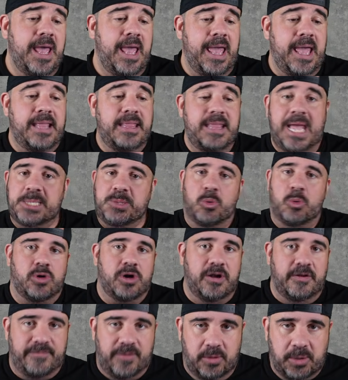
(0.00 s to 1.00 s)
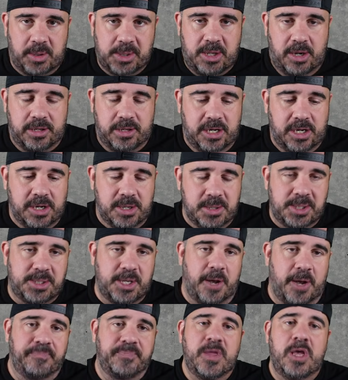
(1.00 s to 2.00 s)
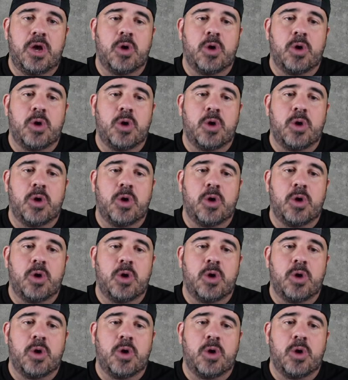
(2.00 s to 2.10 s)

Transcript: And that's what we're going to focus on here. So